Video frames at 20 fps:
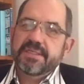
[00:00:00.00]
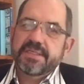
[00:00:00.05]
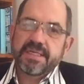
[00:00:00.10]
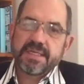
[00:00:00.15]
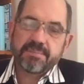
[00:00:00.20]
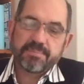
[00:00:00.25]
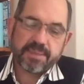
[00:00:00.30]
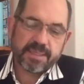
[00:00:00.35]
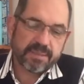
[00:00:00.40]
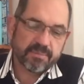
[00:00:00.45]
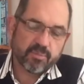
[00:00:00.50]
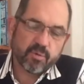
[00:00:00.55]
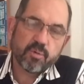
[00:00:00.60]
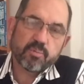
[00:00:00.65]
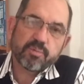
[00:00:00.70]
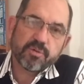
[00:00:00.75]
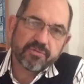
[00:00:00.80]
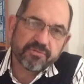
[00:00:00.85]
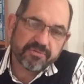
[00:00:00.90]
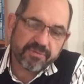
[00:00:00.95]
deeper and more
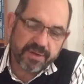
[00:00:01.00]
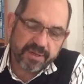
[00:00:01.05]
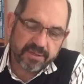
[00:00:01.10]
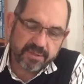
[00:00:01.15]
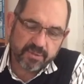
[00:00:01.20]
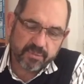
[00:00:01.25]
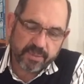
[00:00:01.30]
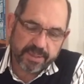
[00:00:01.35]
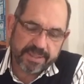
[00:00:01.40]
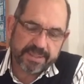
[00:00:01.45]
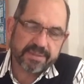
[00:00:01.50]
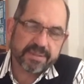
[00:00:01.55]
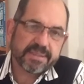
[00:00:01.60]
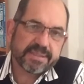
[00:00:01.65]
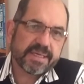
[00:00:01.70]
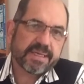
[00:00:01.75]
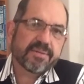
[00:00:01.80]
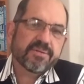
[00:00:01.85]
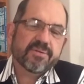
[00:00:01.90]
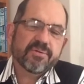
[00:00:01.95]
profound way in the
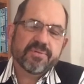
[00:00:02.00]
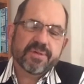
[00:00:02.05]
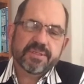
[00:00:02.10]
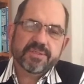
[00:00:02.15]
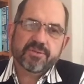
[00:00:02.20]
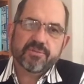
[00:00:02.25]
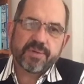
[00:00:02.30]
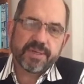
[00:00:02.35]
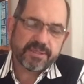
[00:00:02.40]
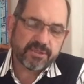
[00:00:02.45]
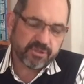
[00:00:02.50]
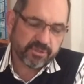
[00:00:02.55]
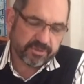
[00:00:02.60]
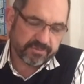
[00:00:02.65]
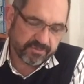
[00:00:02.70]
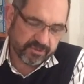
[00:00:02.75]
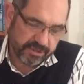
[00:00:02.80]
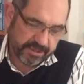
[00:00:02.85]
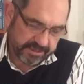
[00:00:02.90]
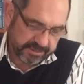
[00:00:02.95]
death and resurrection
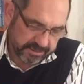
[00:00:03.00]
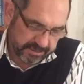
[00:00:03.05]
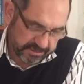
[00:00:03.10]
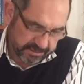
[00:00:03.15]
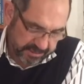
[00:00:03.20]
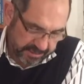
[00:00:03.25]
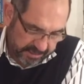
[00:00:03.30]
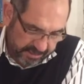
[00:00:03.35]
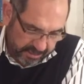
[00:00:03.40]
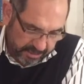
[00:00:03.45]
of Jesus